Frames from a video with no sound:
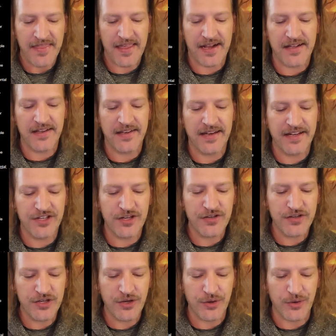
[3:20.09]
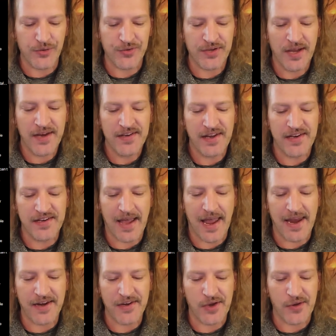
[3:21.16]
that clinicians use to
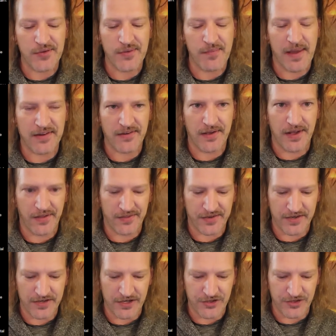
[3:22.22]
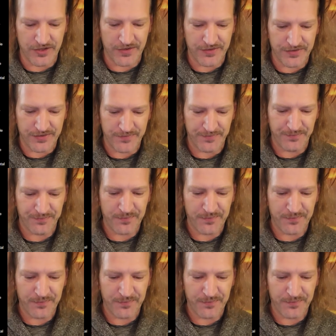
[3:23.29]
diagnose mental health conditions.